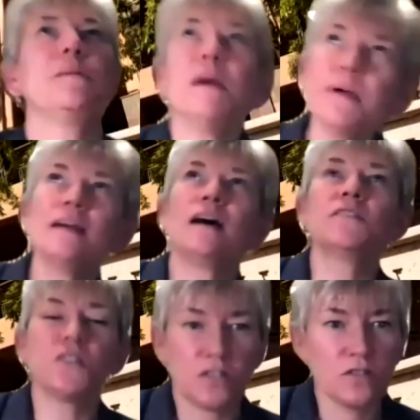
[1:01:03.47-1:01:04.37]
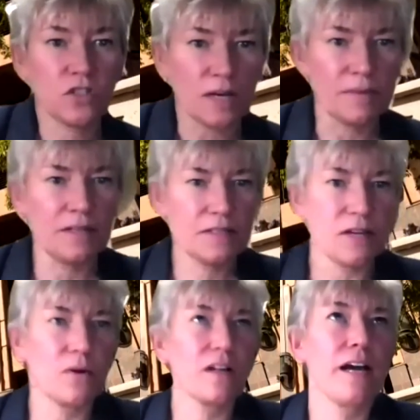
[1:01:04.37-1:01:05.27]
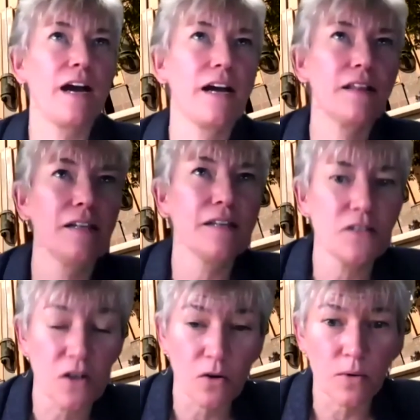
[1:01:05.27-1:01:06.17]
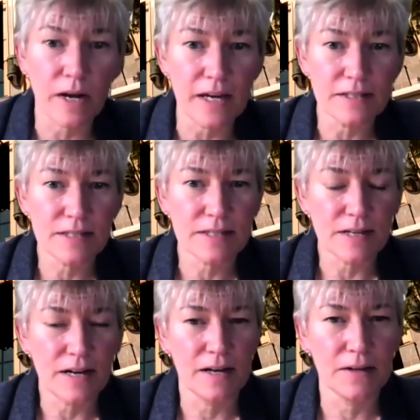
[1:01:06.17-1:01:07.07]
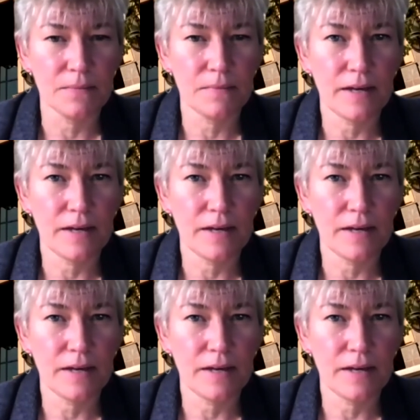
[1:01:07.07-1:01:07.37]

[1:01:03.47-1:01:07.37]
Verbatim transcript: maybe I'll just chime in and say quickly I, I think that's a great um,